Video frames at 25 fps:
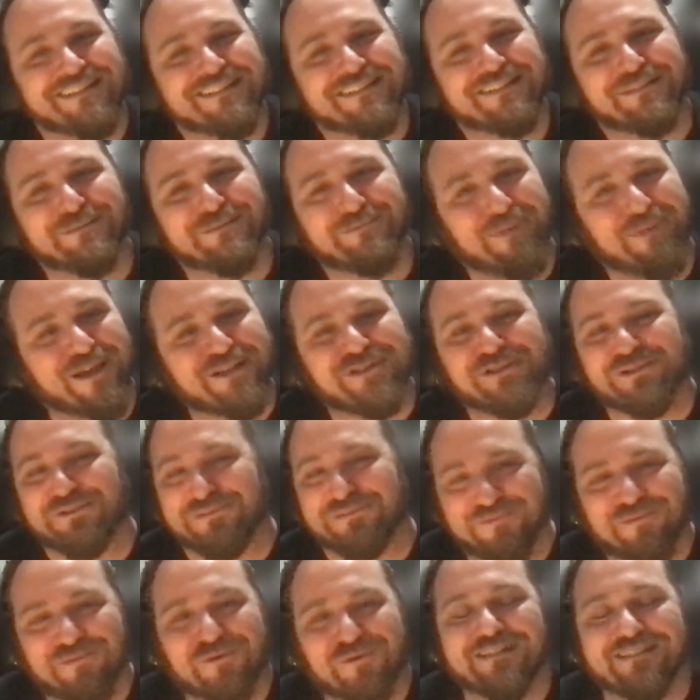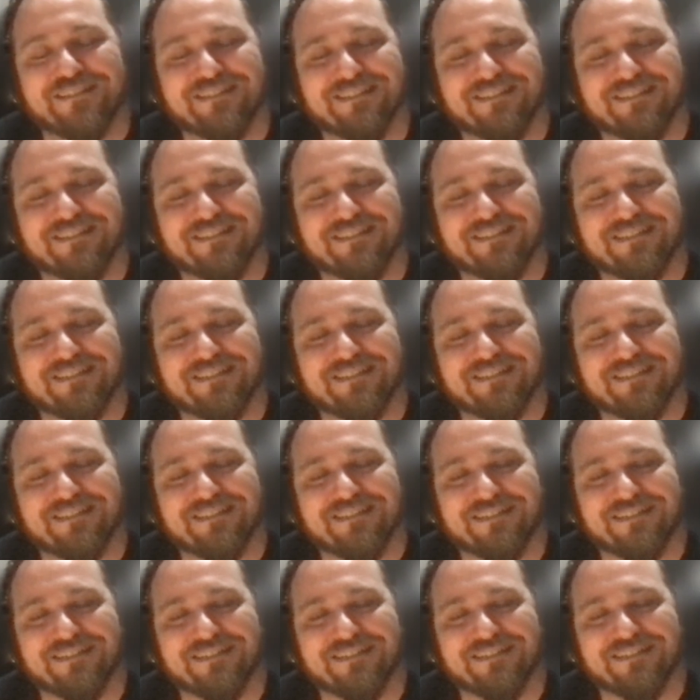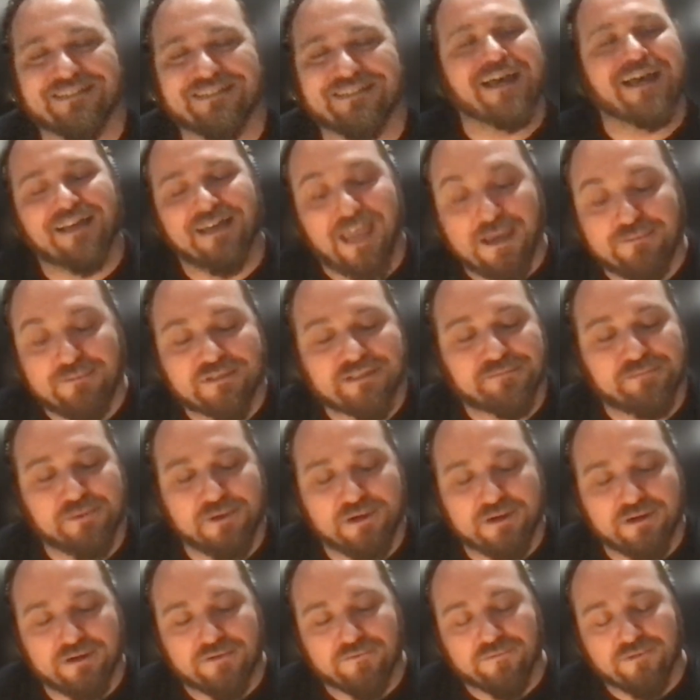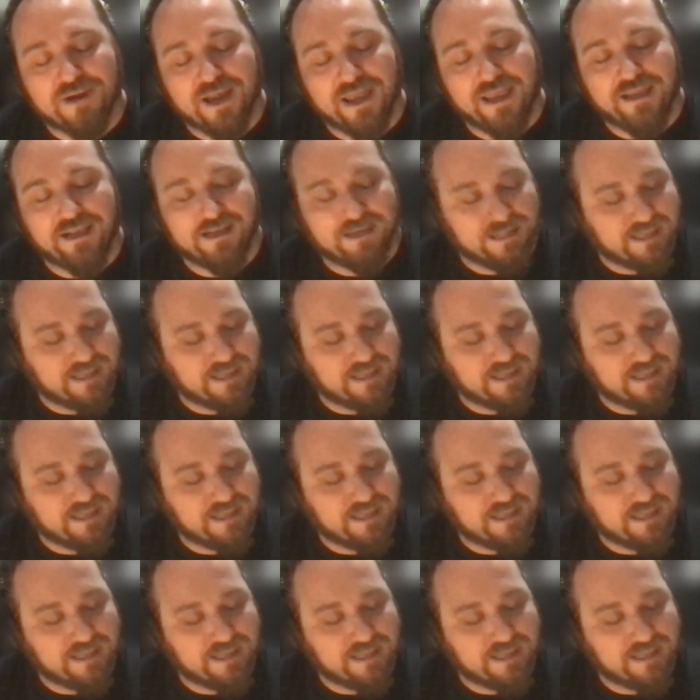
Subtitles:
Special Forces, Amos Burton, right?